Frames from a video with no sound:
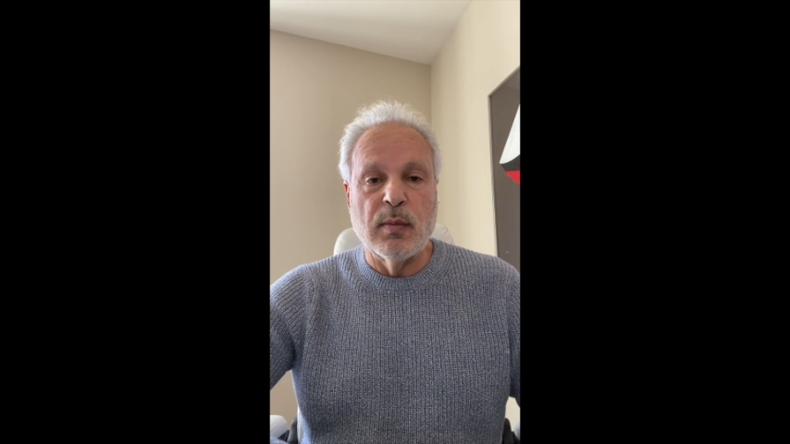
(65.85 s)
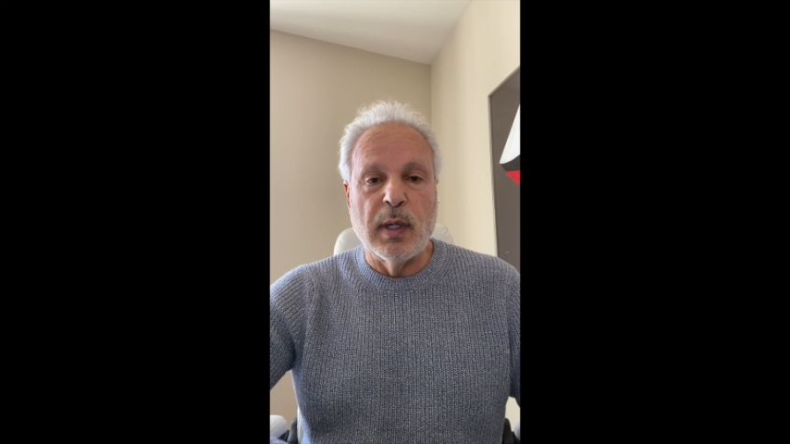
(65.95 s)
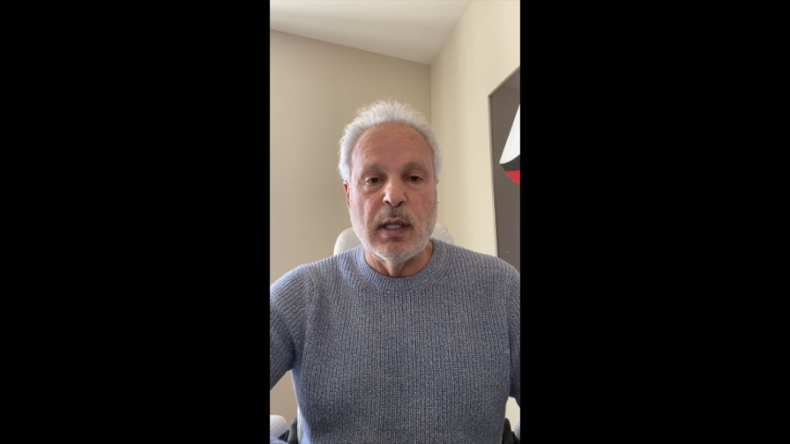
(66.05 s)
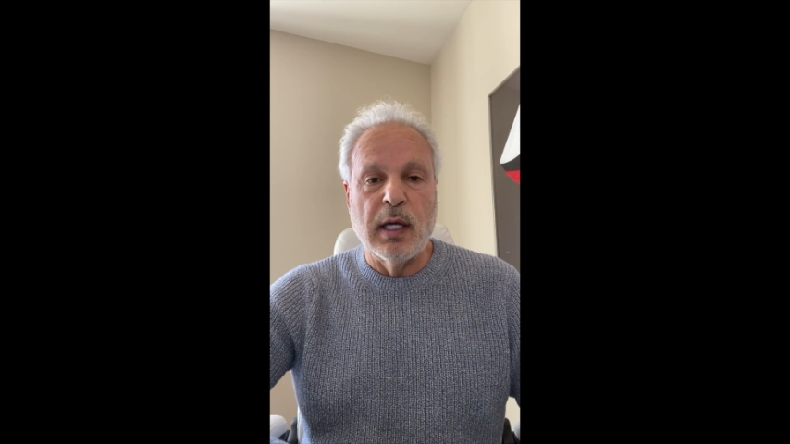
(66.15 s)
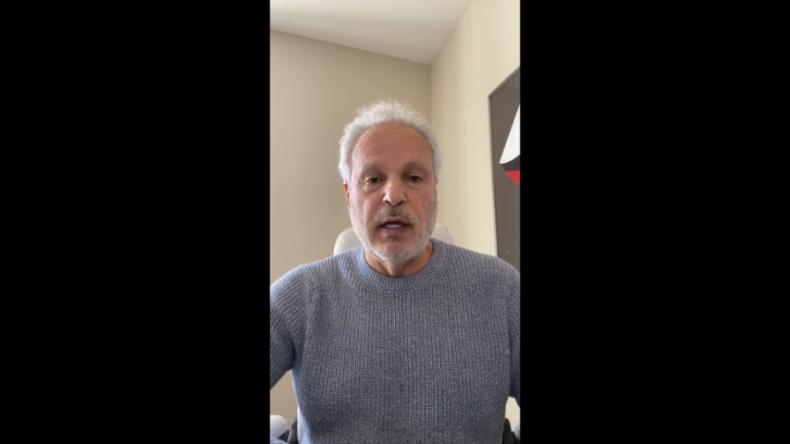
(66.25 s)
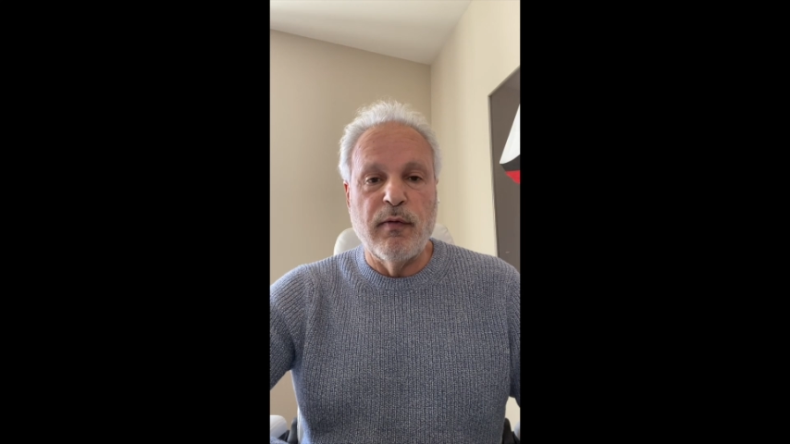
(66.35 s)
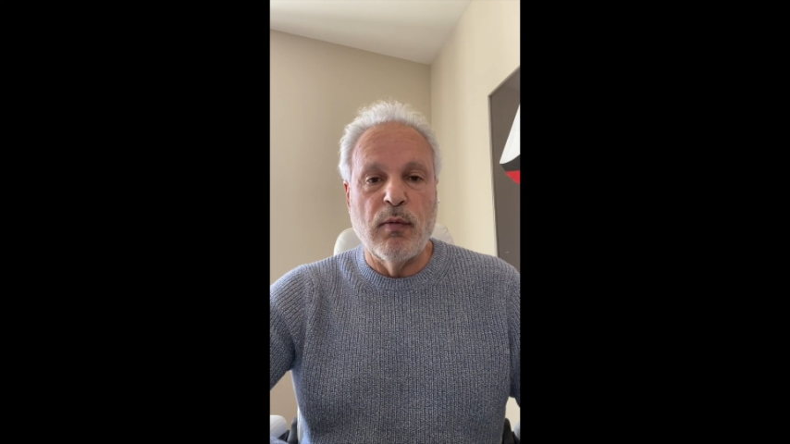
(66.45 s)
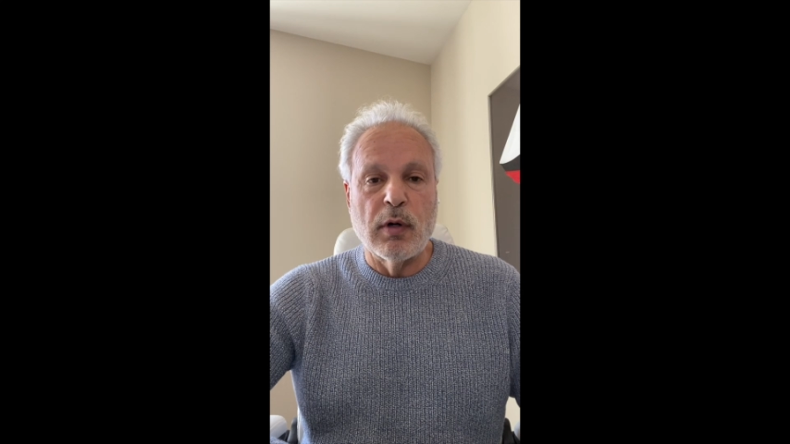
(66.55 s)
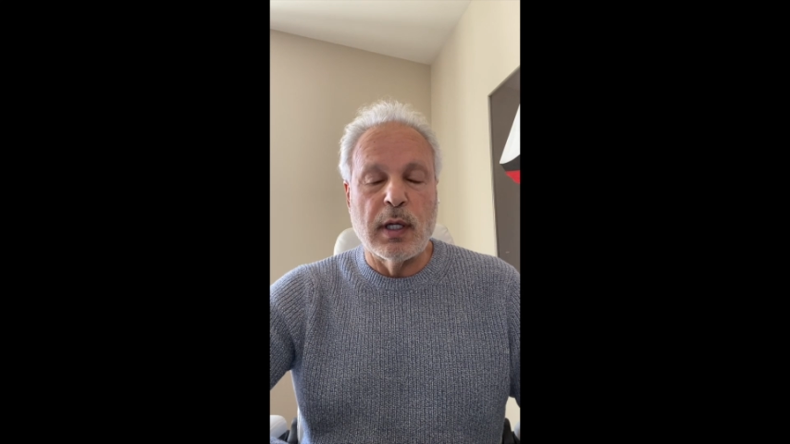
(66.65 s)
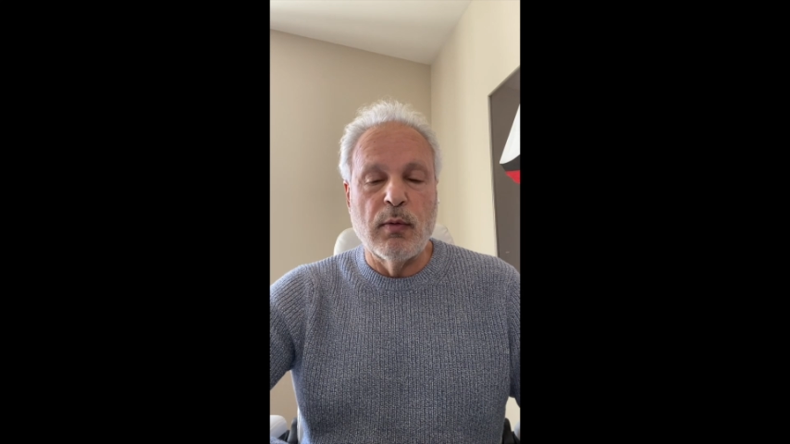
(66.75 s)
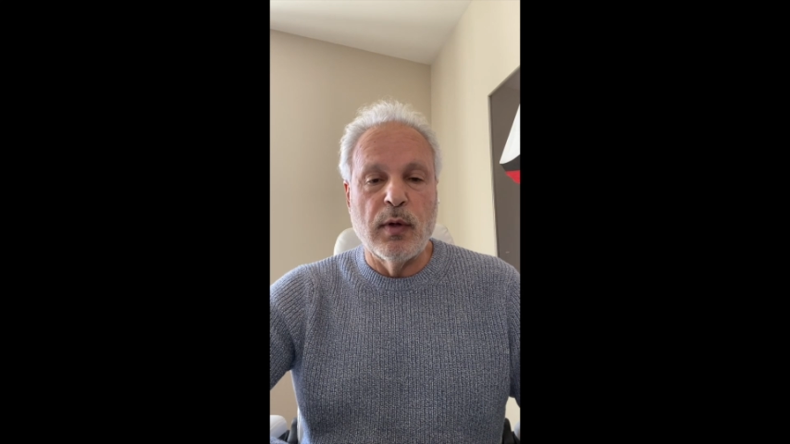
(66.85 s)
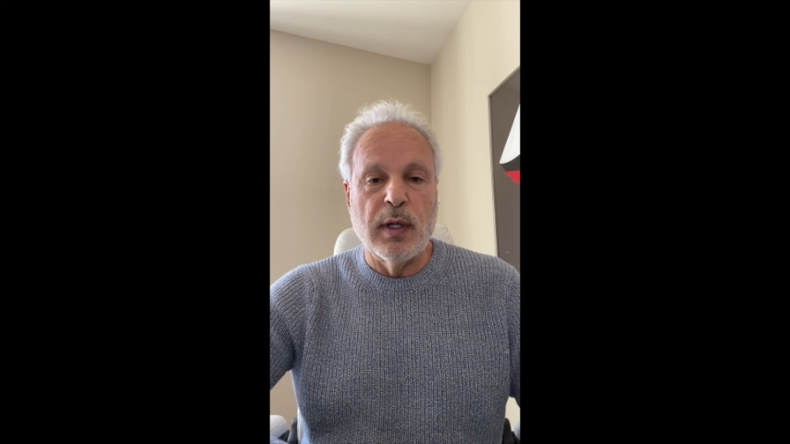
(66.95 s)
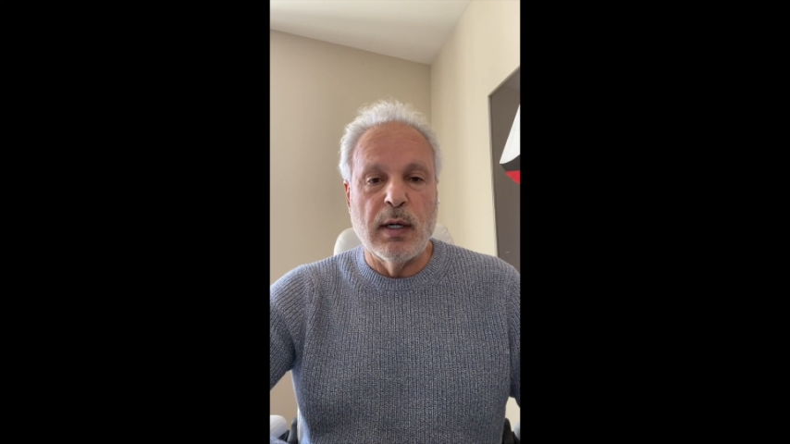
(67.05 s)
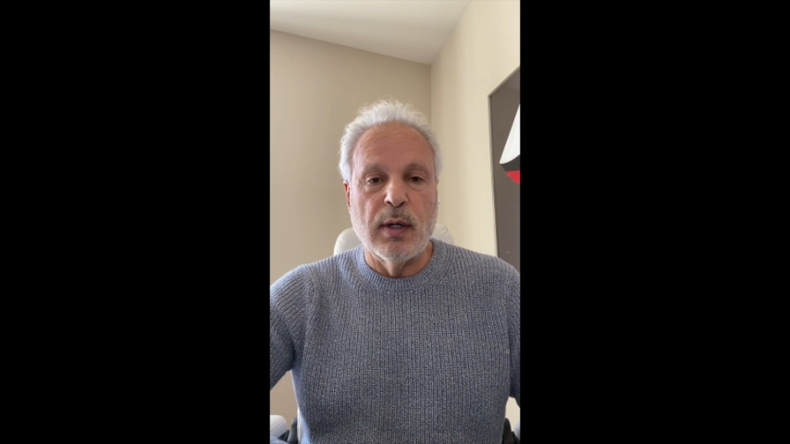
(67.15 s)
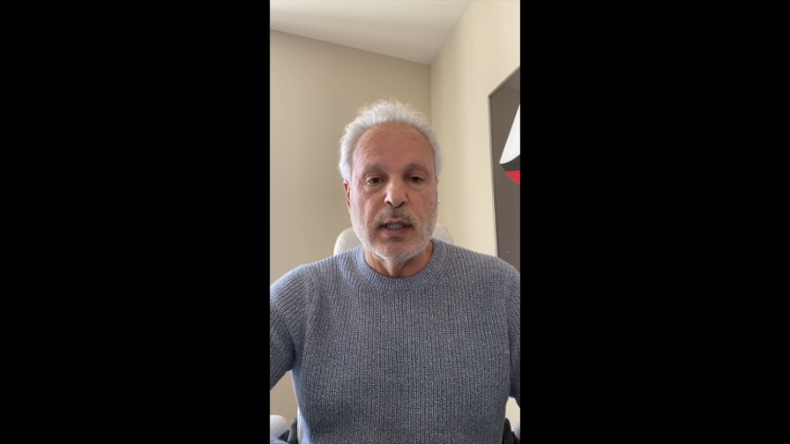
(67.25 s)
to my life working
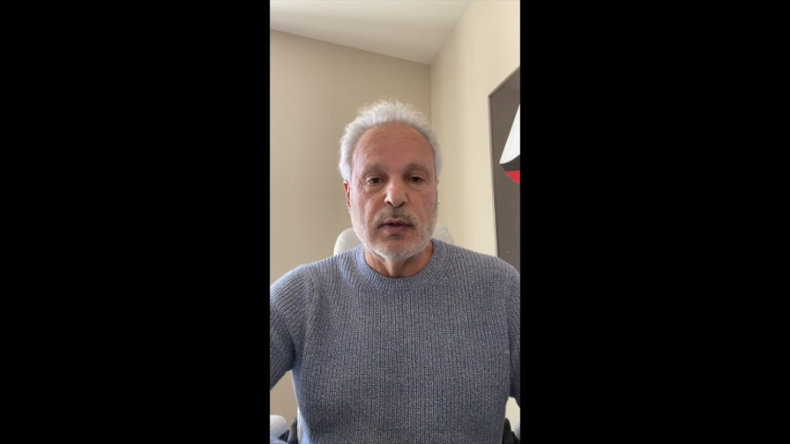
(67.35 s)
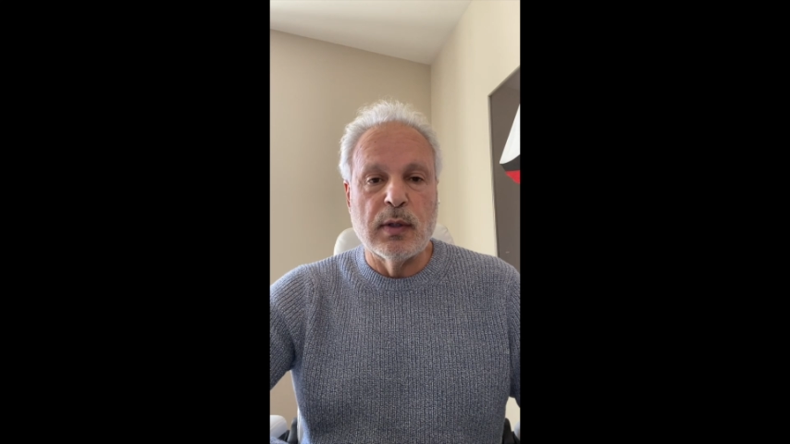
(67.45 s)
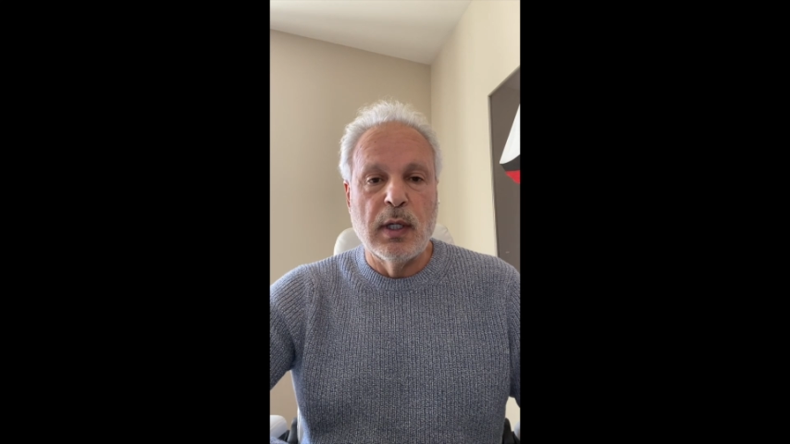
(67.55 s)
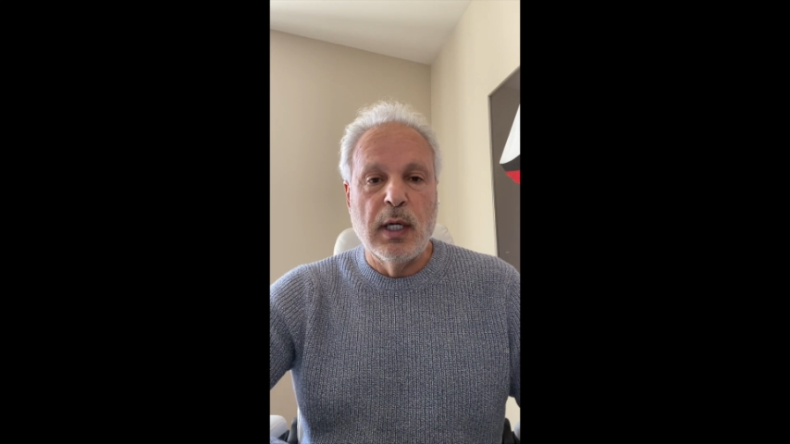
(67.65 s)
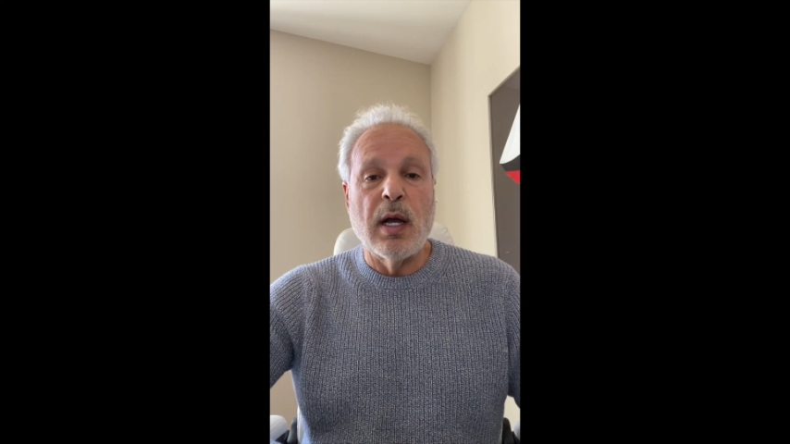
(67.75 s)
with Erez.